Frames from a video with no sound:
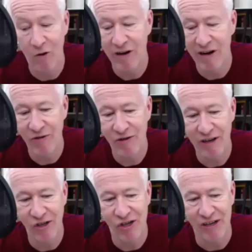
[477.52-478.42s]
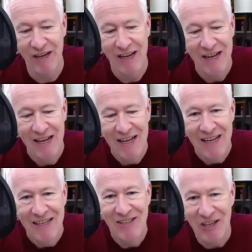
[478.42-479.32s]
an introduction
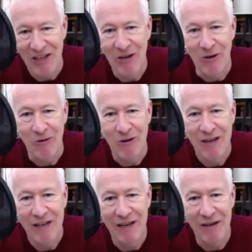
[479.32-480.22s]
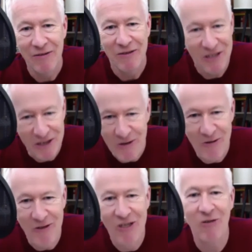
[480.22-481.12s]
to you, you know, to
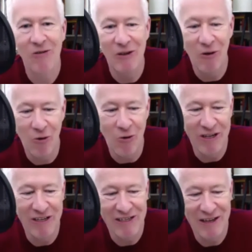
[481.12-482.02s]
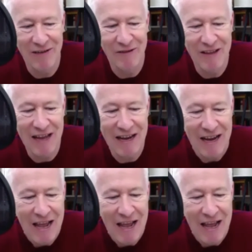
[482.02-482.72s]
your audience after that.